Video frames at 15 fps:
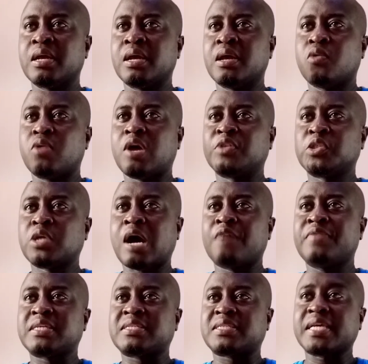We also have the
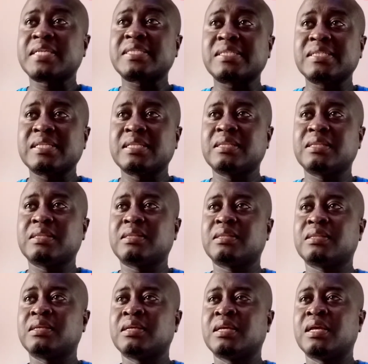SINKs,
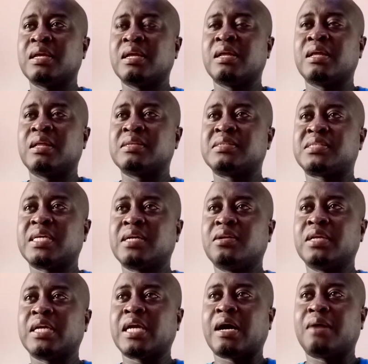single
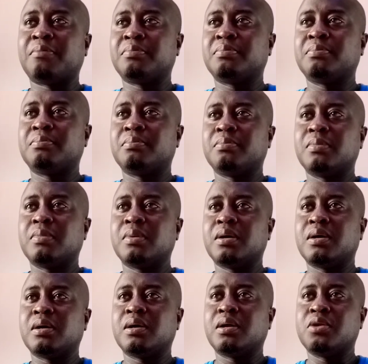income,
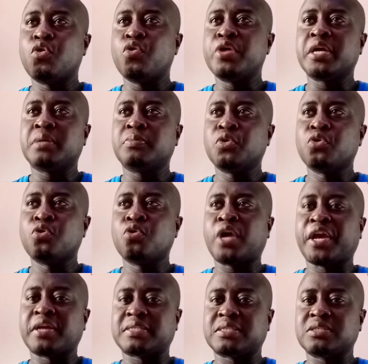no
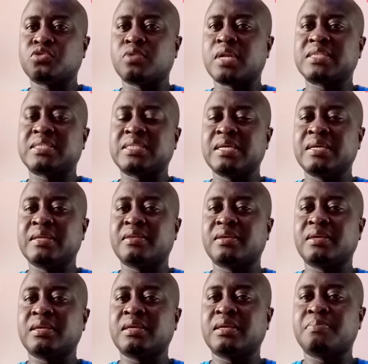kids. So let's say
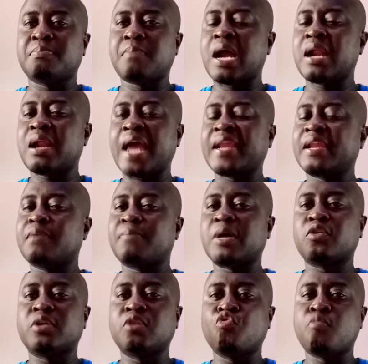the man, either the man or
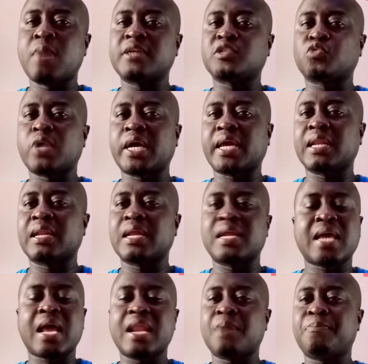the woman is working and the
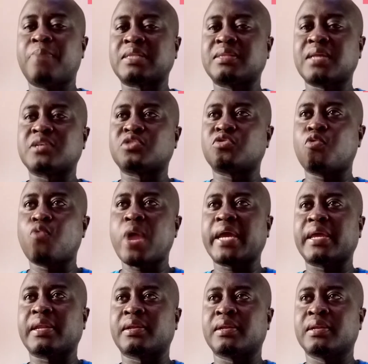other partner is not
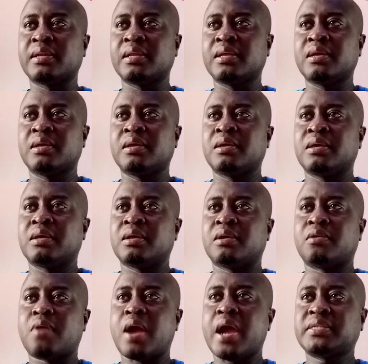working,
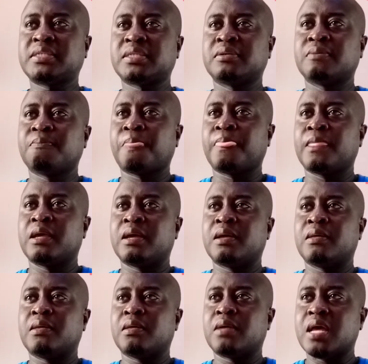right?
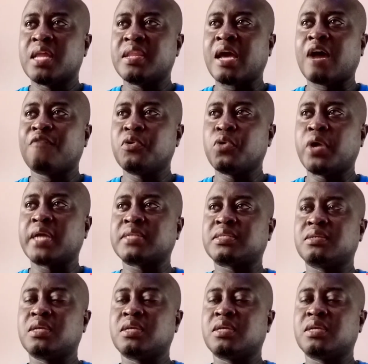And they have no kids.